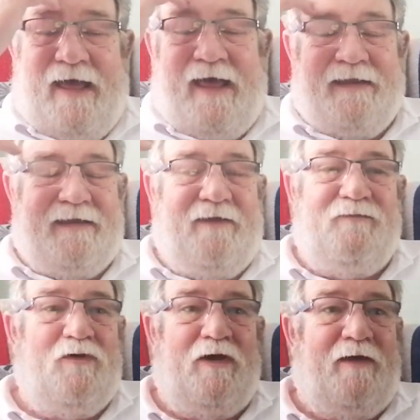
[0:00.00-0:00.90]
and if
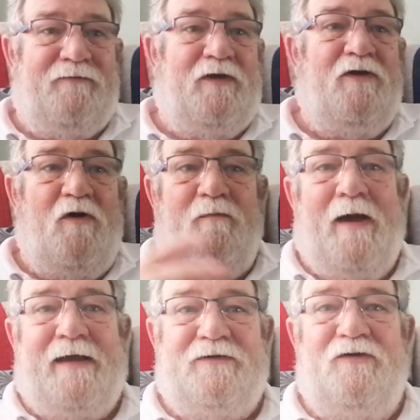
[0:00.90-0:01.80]
you can go
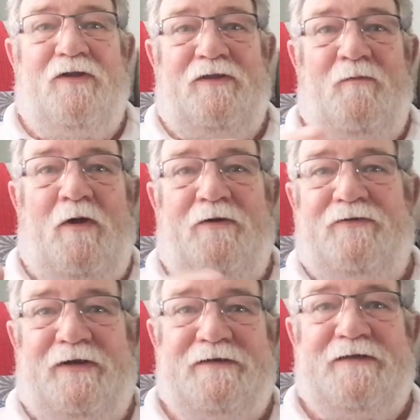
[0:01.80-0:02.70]
back to it, the modern
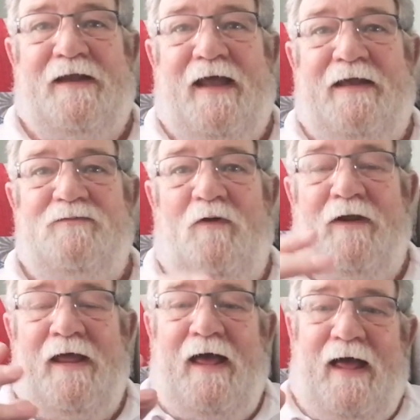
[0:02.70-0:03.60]
traditional knives
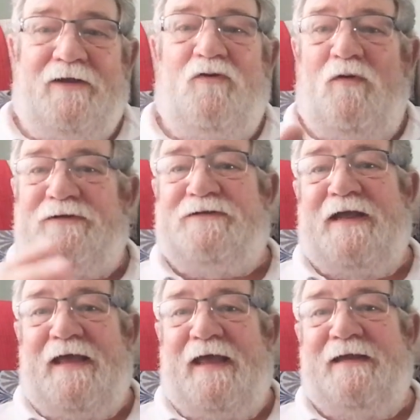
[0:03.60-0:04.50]
one, and go and
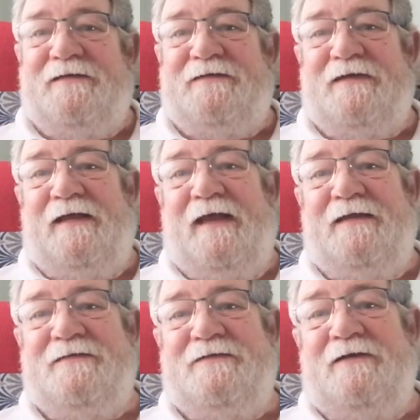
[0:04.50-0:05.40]
see
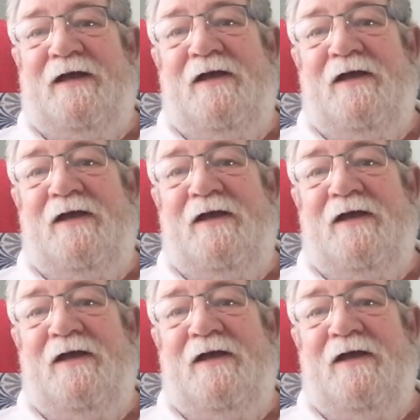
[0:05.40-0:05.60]
his